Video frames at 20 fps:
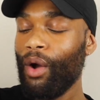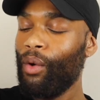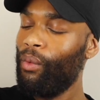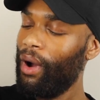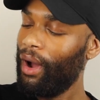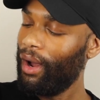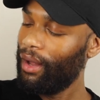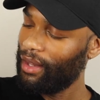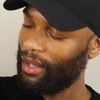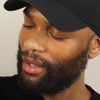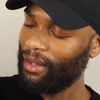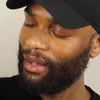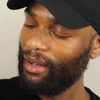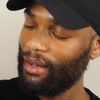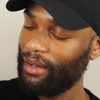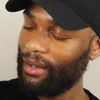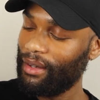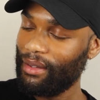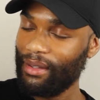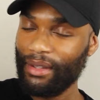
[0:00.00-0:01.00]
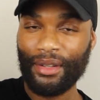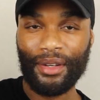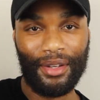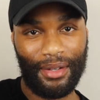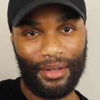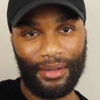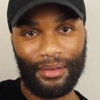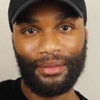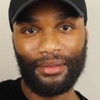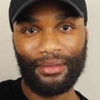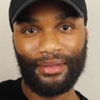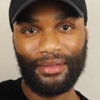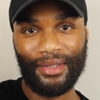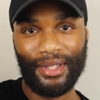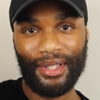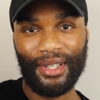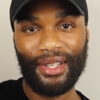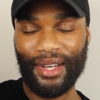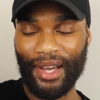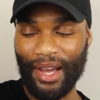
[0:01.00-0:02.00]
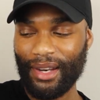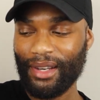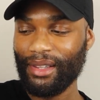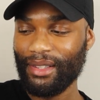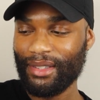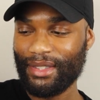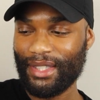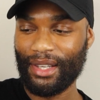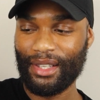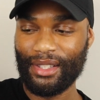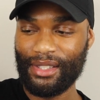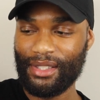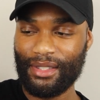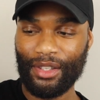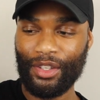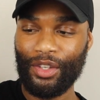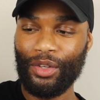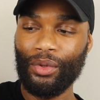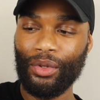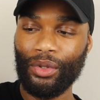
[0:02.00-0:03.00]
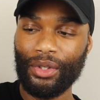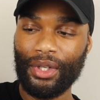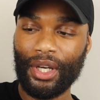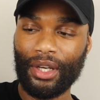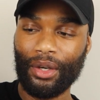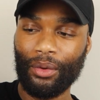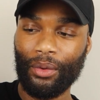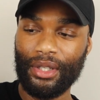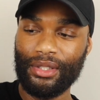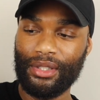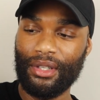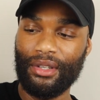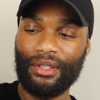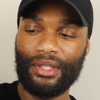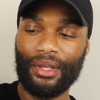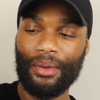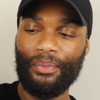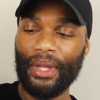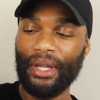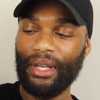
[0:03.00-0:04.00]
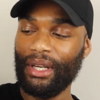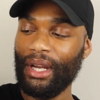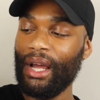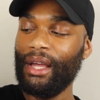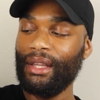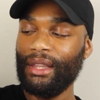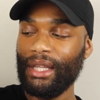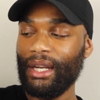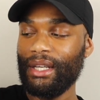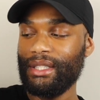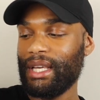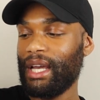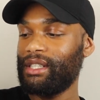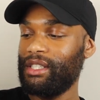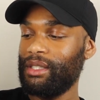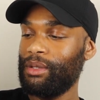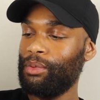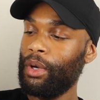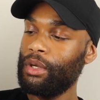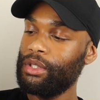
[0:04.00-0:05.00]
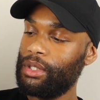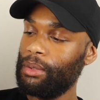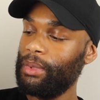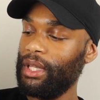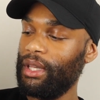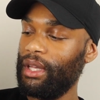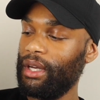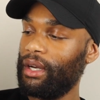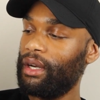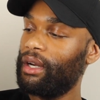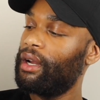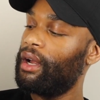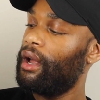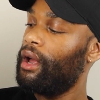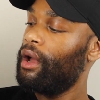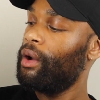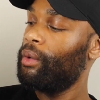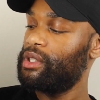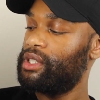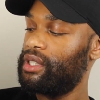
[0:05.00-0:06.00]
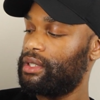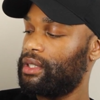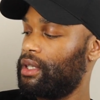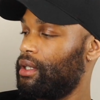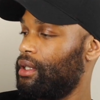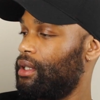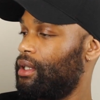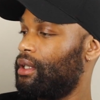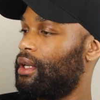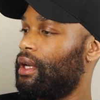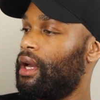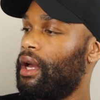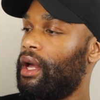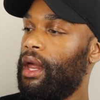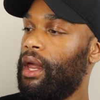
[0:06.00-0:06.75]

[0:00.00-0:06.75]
why are they there? It kind of looks like it's just a cute little decoration or something that is actually supposed to be there, which is good.